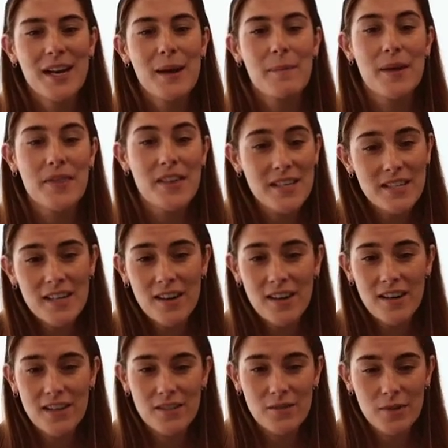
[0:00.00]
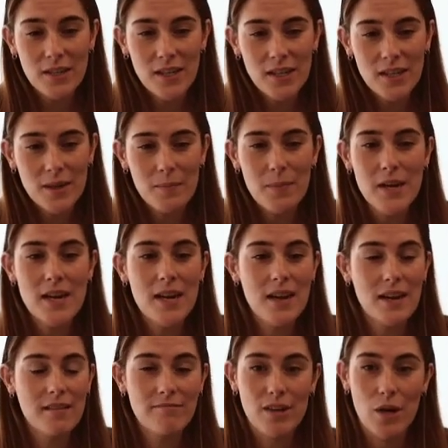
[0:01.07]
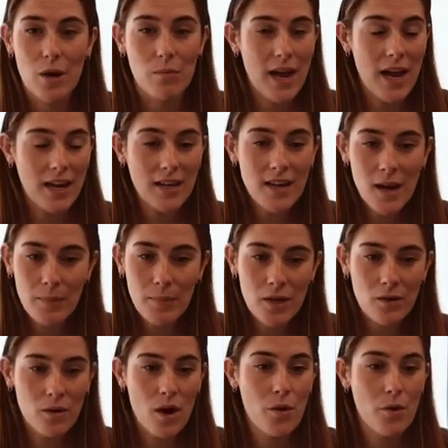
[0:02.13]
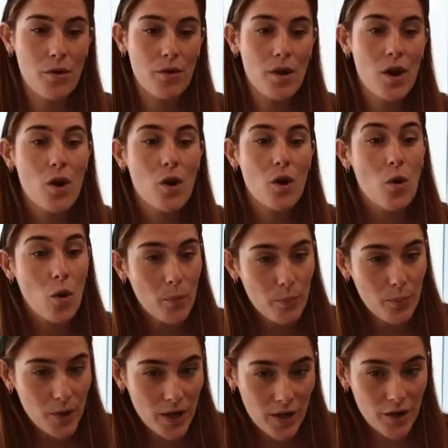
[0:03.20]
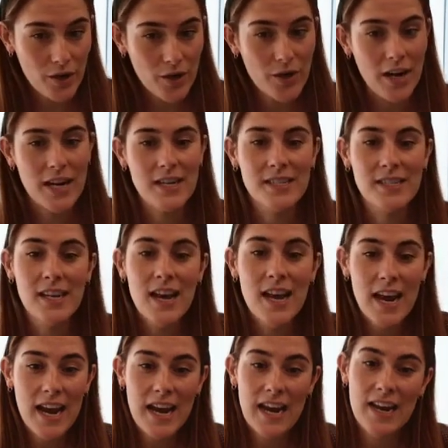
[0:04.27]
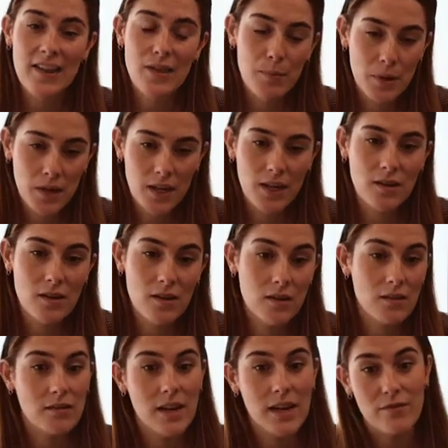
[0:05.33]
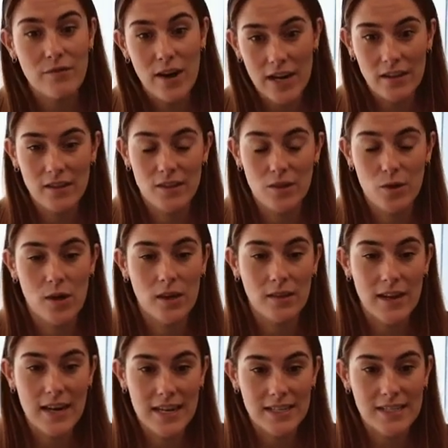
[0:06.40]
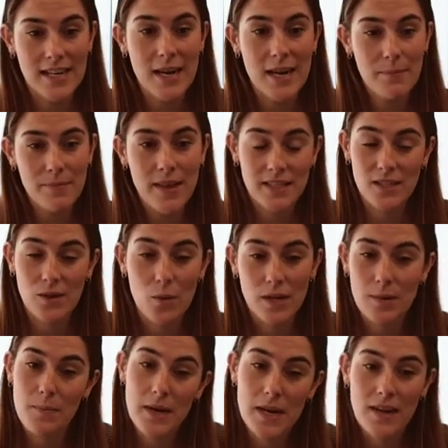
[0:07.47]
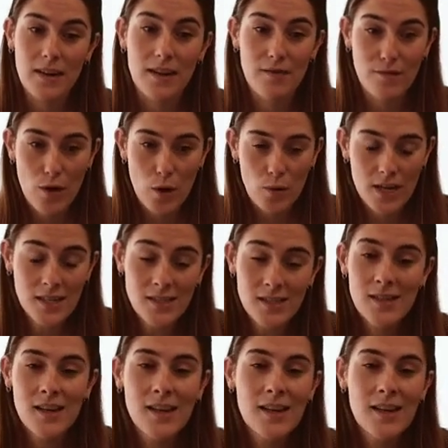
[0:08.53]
But this year, it's really going to be, economic growth, corporate earnings, and the political and regulatory landscape that's going to be in focus.